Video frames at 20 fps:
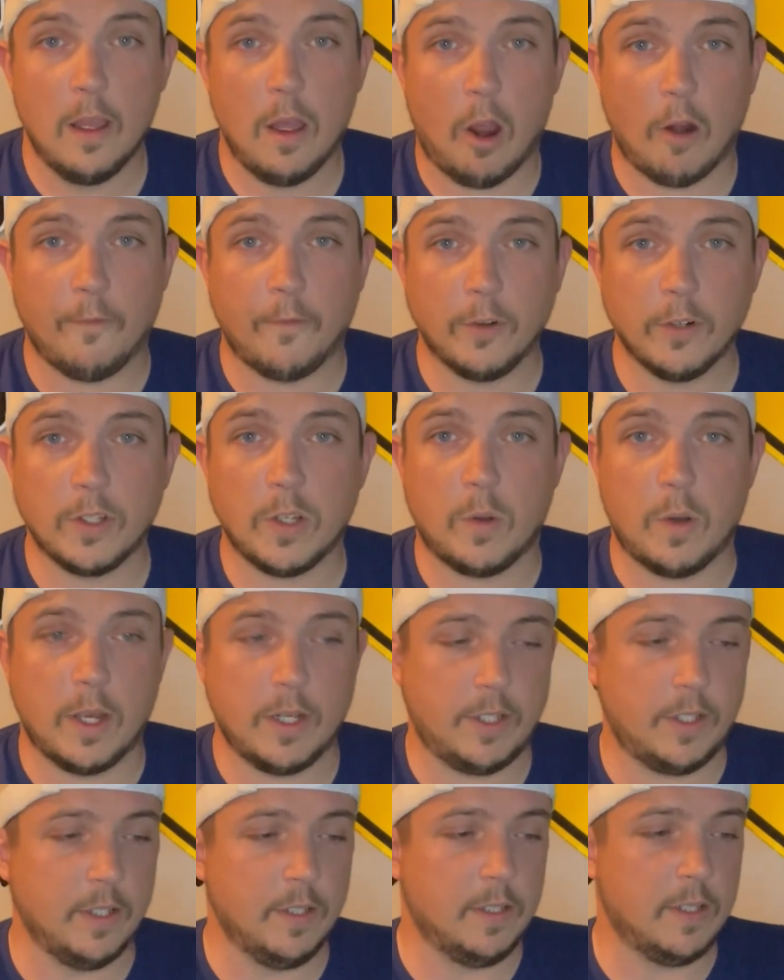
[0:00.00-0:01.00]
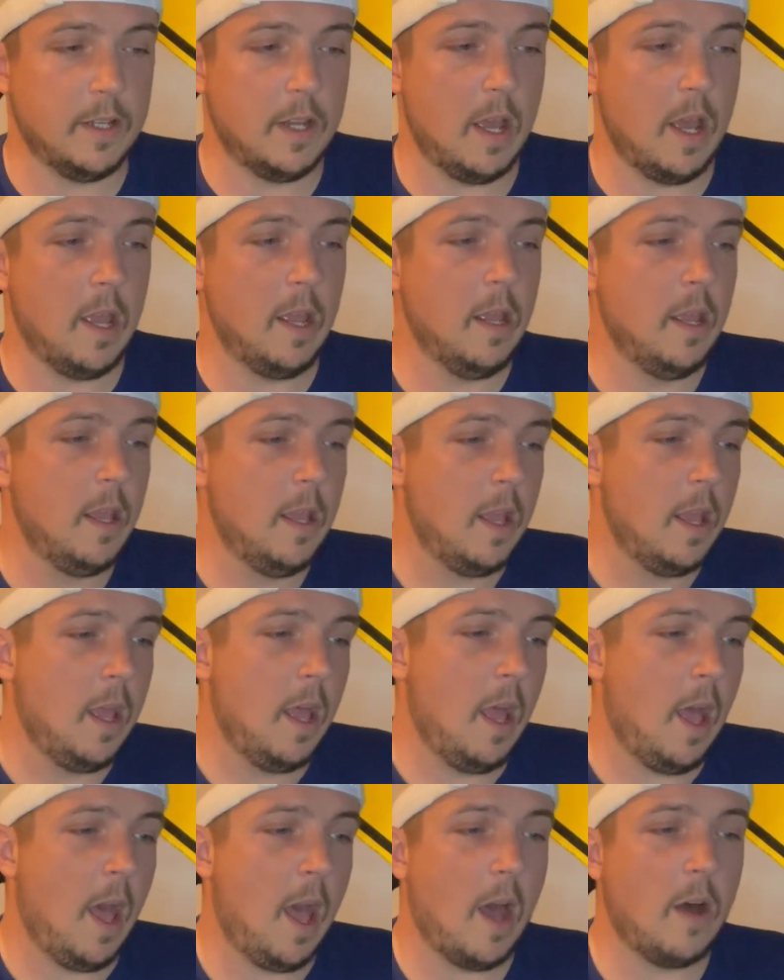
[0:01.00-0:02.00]
Our first question tonight:
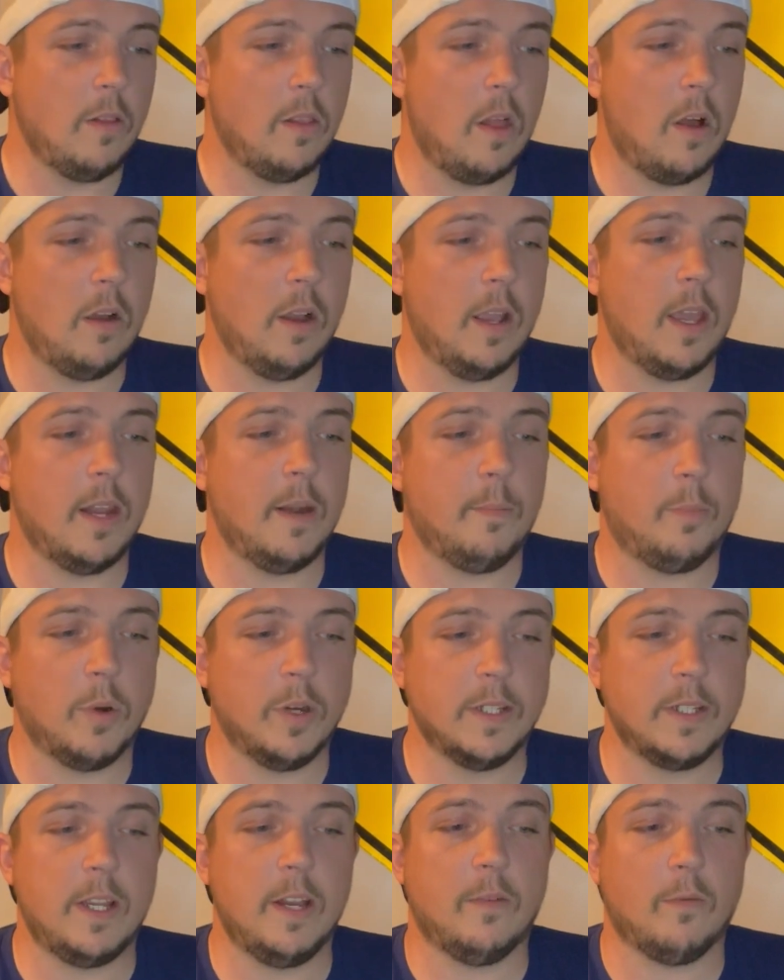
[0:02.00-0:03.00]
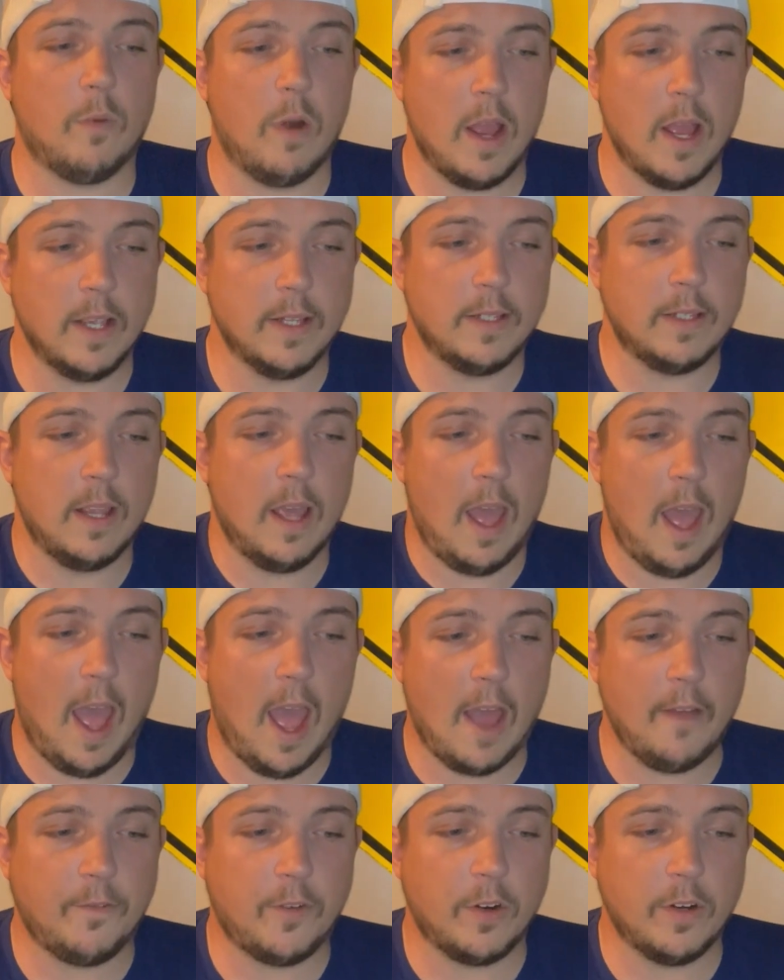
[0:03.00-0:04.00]
how long can a brisket rest
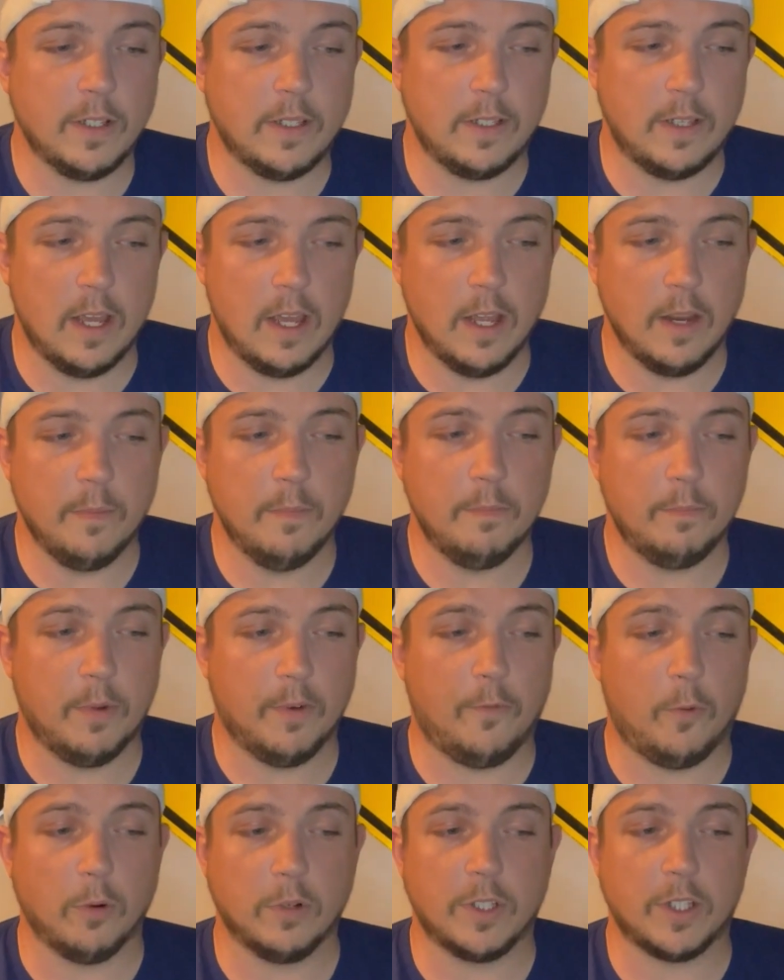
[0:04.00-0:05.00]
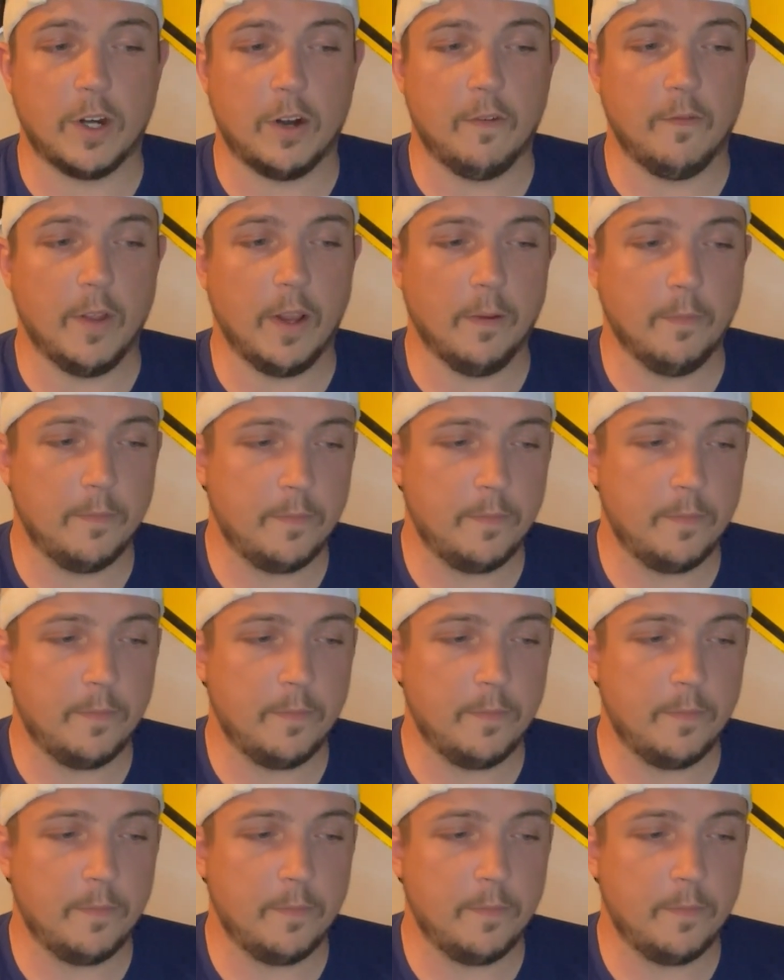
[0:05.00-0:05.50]
after it's done before serving?